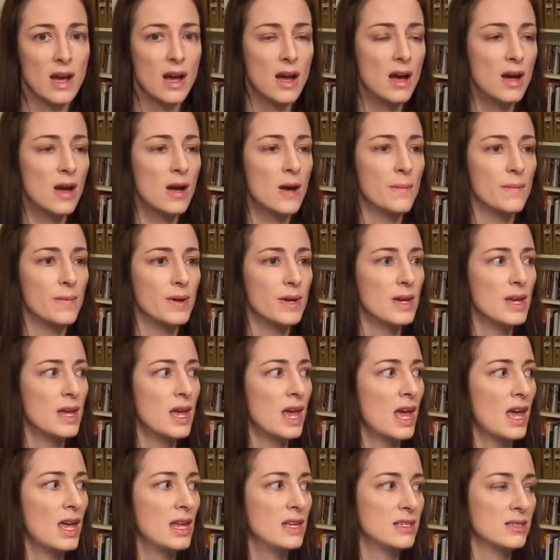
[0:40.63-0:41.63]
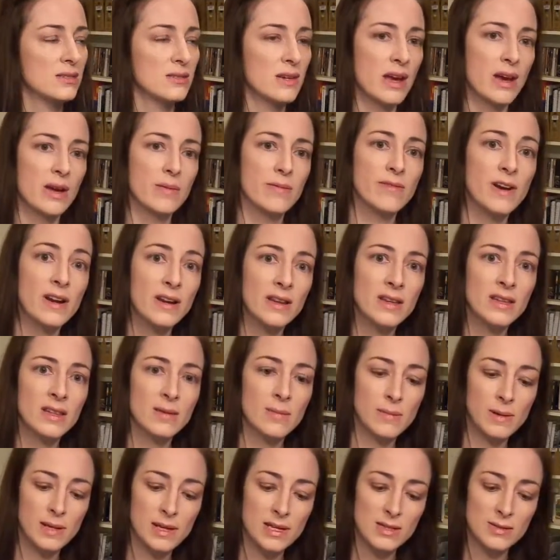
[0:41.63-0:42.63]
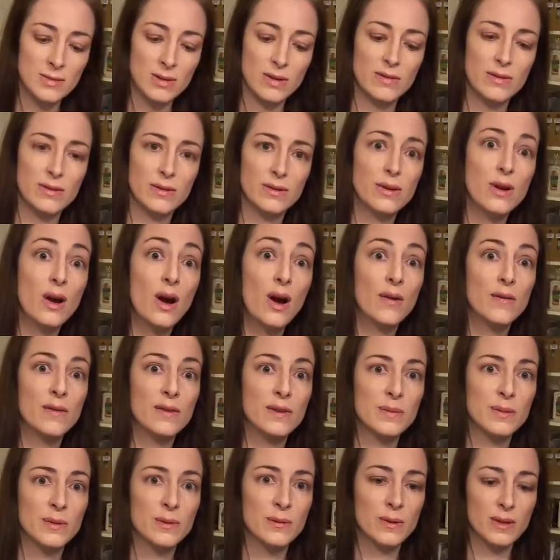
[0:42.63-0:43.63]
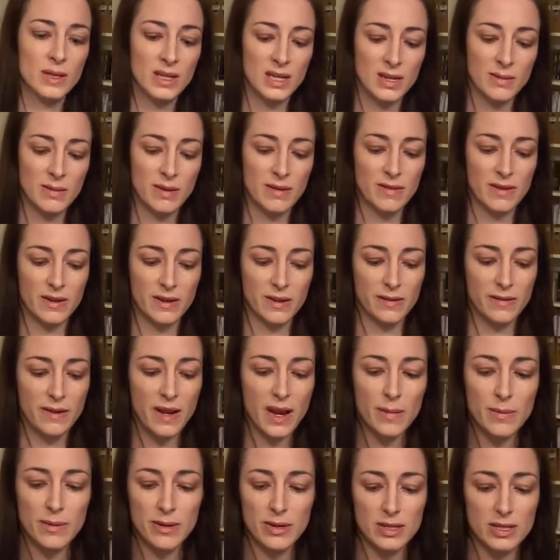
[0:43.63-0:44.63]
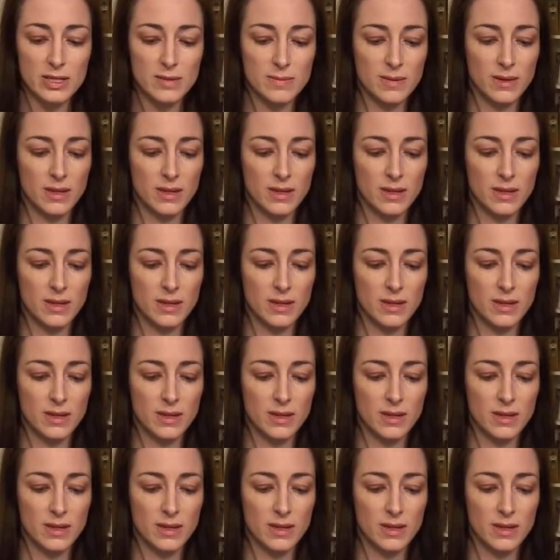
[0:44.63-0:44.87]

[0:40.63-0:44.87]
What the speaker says: And so now I'm finally at the place where I feel comfortable working in my final fabrics.